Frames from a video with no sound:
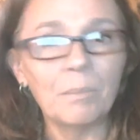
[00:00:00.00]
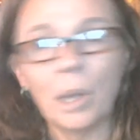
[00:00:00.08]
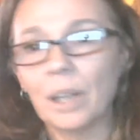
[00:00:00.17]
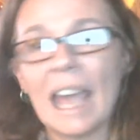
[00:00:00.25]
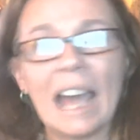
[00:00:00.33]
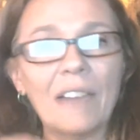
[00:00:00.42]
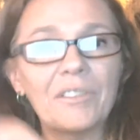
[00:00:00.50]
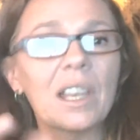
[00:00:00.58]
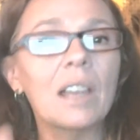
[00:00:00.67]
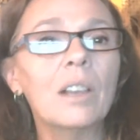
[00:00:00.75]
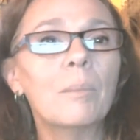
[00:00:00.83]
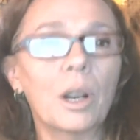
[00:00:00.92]
half
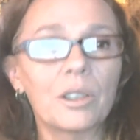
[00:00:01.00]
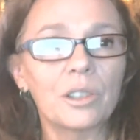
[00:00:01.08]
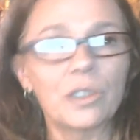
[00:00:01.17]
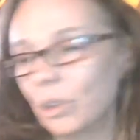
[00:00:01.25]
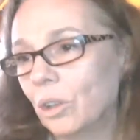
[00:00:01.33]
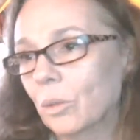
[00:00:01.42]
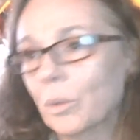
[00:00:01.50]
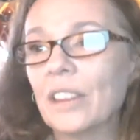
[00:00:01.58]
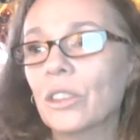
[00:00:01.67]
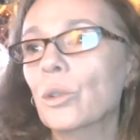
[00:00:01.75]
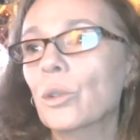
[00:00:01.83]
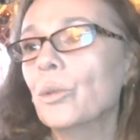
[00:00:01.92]
set, partial,
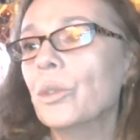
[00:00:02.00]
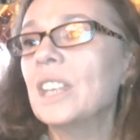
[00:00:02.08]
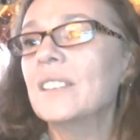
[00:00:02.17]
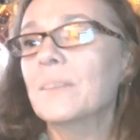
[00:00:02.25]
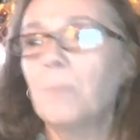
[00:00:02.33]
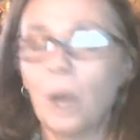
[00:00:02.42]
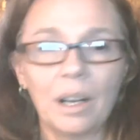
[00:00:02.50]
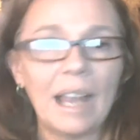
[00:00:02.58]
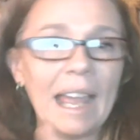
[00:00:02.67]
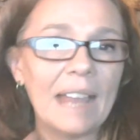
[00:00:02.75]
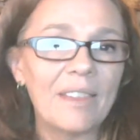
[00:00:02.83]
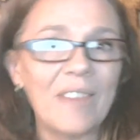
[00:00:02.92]
run through this part
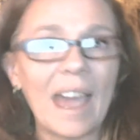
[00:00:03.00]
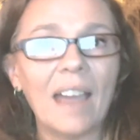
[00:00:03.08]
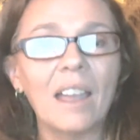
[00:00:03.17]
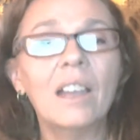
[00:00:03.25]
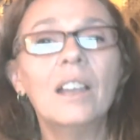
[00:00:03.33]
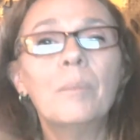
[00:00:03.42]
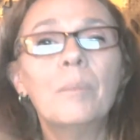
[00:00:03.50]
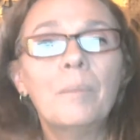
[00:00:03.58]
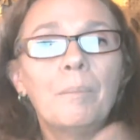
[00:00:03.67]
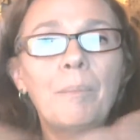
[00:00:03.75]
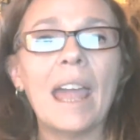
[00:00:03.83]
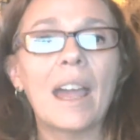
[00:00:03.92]
and that.
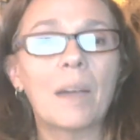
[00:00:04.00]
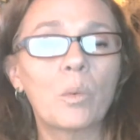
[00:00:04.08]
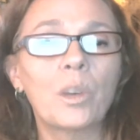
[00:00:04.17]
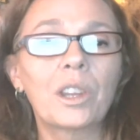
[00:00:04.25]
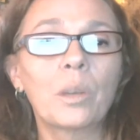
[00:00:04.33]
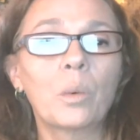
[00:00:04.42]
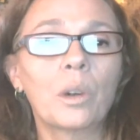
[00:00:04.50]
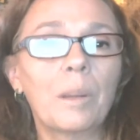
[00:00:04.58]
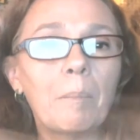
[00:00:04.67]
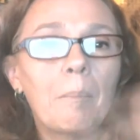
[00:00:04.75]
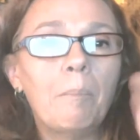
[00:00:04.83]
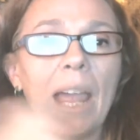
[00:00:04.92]
Bam, with the word.
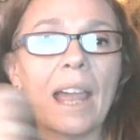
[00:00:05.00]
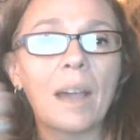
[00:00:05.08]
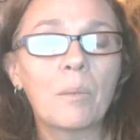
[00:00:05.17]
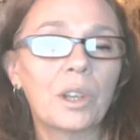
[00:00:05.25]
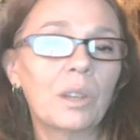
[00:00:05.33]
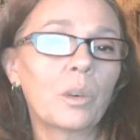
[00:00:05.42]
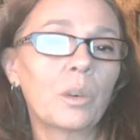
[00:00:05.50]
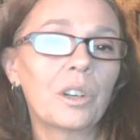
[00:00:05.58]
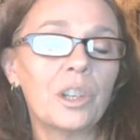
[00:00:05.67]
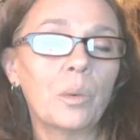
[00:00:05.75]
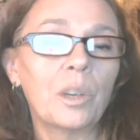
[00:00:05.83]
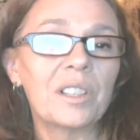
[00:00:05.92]
Bam, with the words
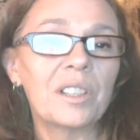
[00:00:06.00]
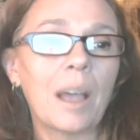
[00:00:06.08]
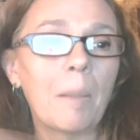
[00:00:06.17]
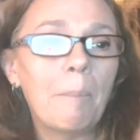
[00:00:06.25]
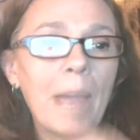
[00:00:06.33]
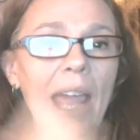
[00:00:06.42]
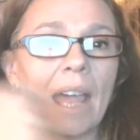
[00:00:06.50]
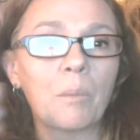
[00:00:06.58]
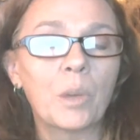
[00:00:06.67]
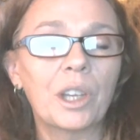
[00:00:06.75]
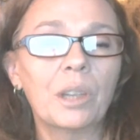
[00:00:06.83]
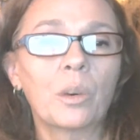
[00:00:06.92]
you want to sell. Bam,
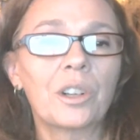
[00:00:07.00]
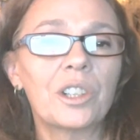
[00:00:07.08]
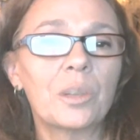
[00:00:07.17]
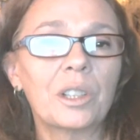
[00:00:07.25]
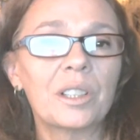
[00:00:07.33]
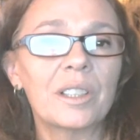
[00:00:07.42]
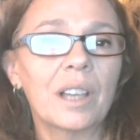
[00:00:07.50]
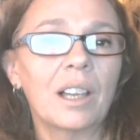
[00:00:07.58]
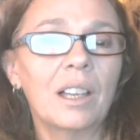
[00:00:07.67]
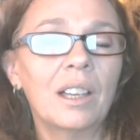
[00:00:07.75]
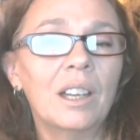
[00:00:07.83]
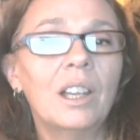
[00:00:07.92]
with the words you want to sell,
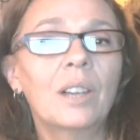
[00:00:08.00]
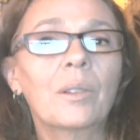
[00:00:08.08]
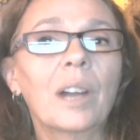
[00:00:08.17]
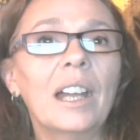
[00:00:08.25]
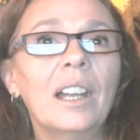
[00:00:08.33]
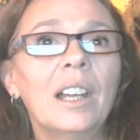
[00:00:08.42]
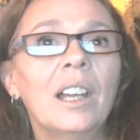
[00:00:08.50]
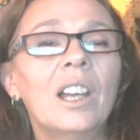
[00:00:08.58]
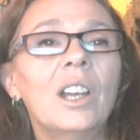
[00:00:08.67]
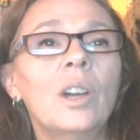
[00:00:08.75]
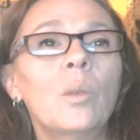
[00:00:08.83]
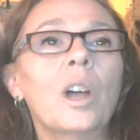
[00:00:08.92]
right?
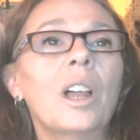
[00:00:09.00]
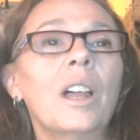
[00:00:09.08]
Well,